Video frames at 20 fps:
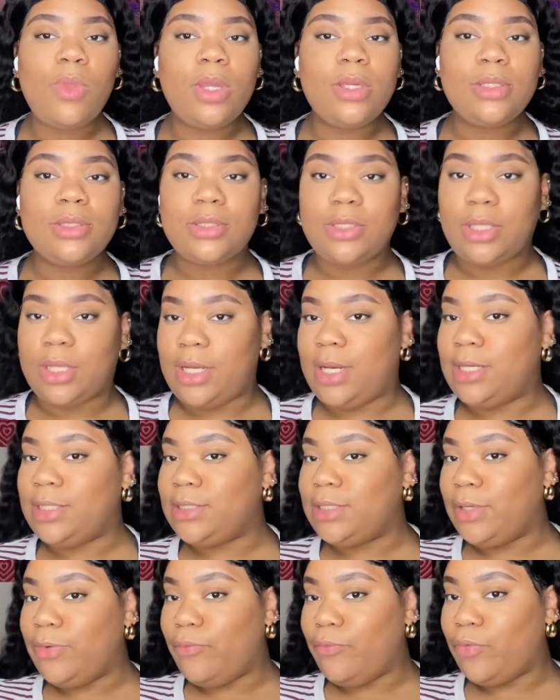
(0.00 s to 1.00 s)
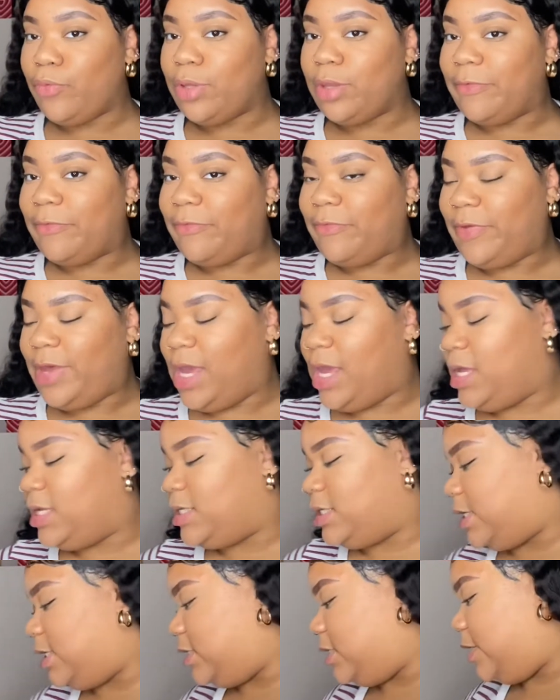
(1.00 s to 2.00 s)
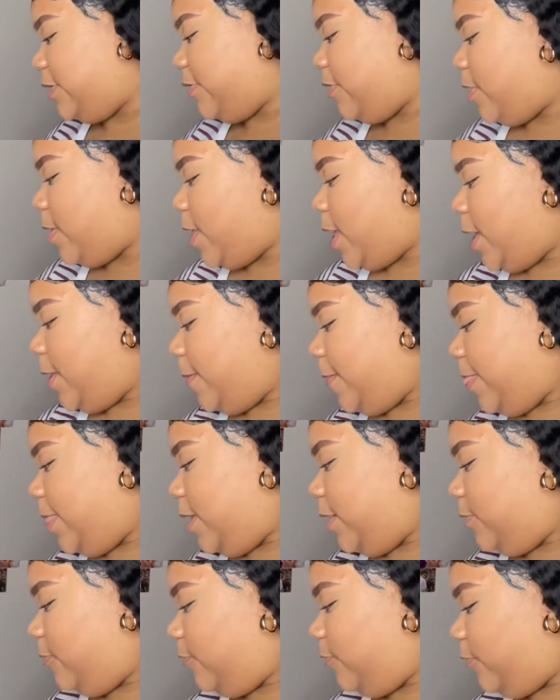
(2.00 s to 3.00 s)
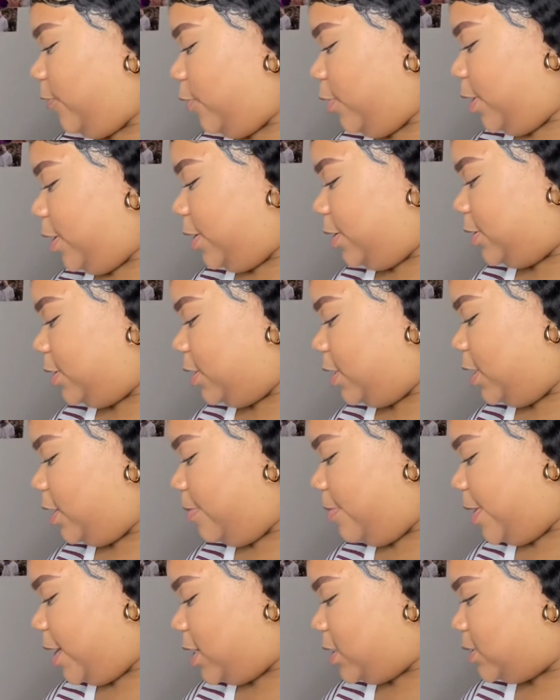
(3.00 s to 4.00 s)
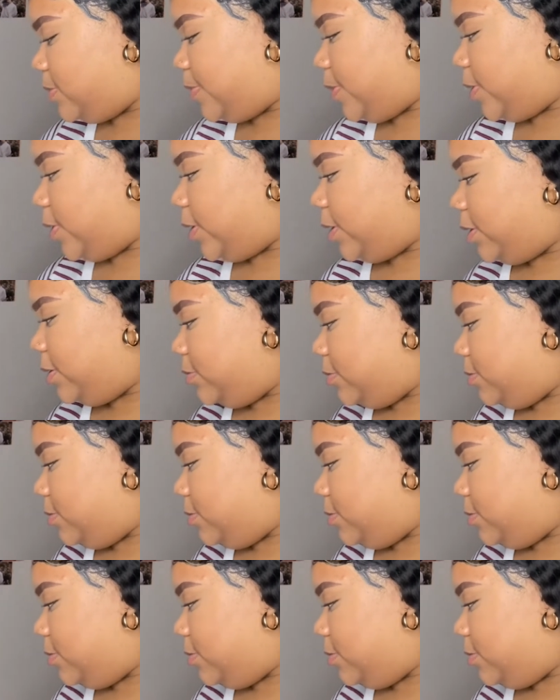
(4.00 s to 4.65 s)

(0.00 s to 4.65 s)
So that is it for the face. That is it for the base part.